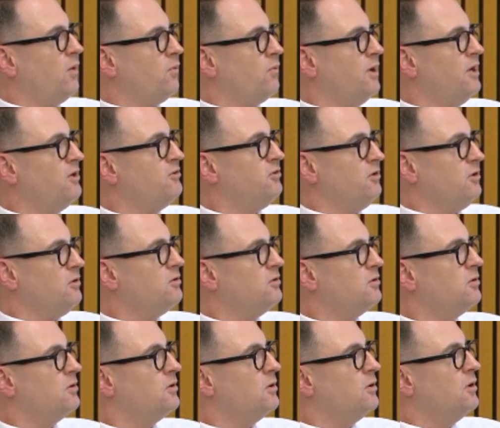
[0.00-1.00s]
recent,
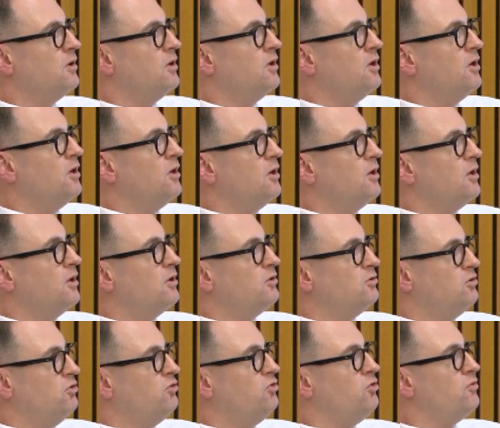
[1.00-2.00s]

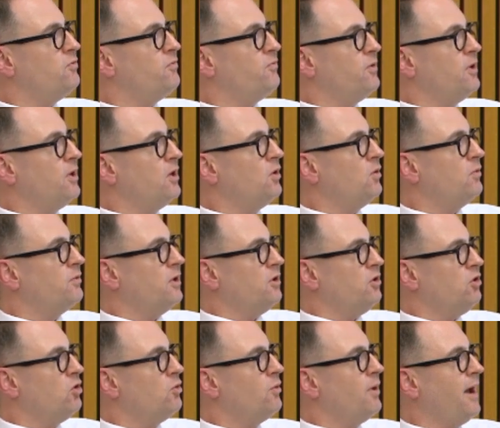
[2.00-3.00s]
did you feel that
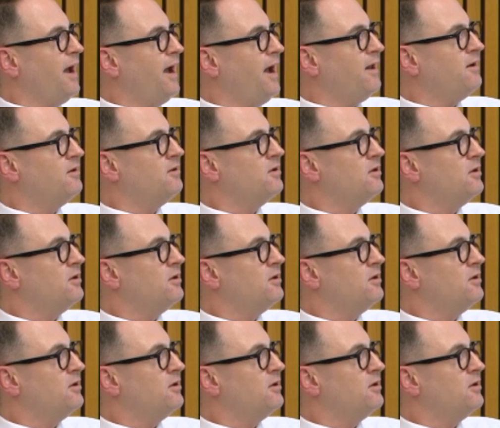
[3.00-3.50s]
you had